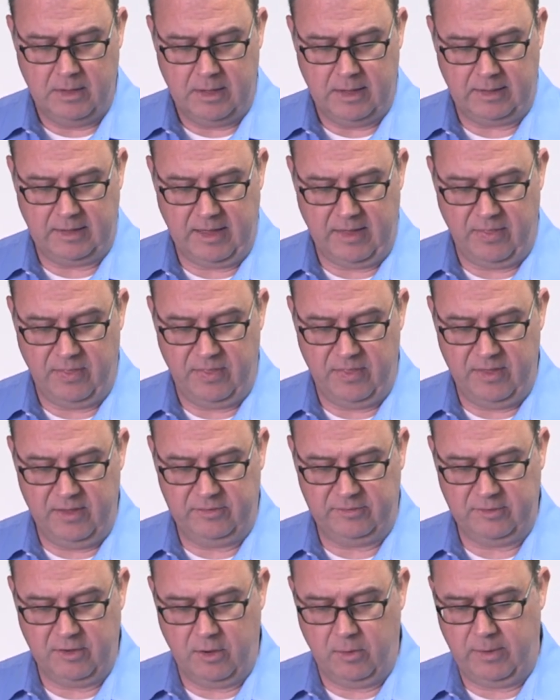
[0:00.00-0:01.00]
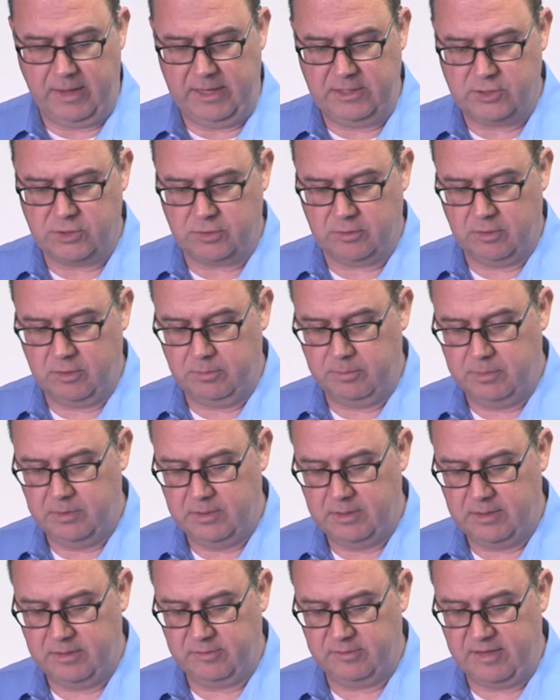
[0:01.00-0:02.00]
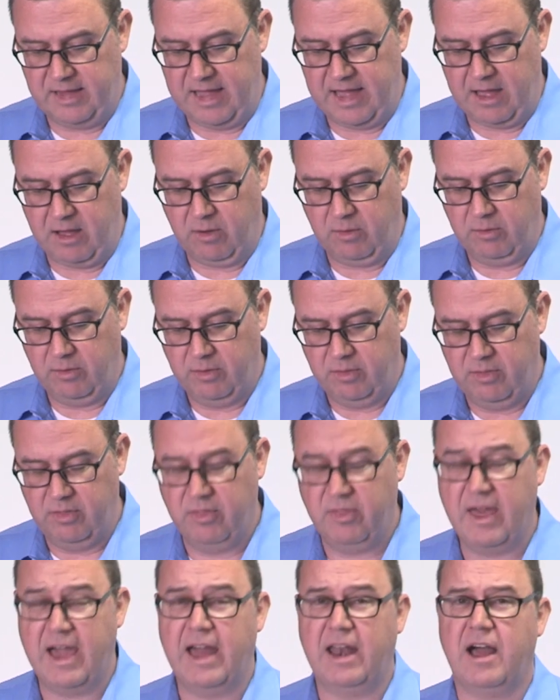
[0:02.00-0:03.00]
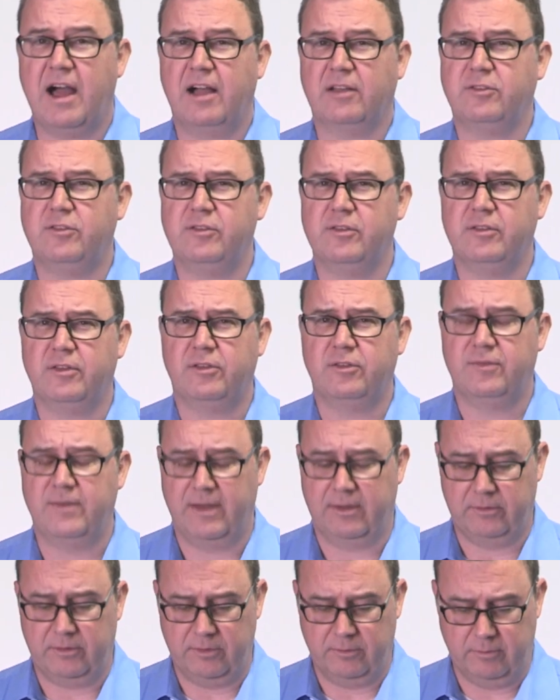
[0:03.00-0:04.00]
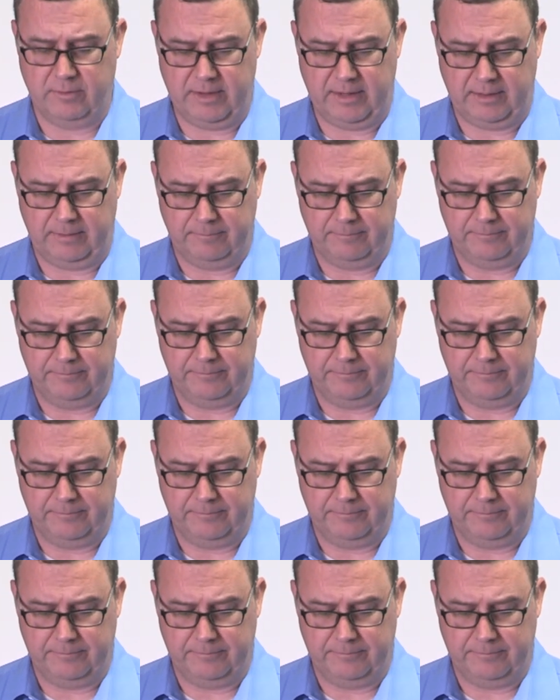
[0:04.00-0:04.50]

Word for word: Again, this OH group is now that oxygen that's found in the ring.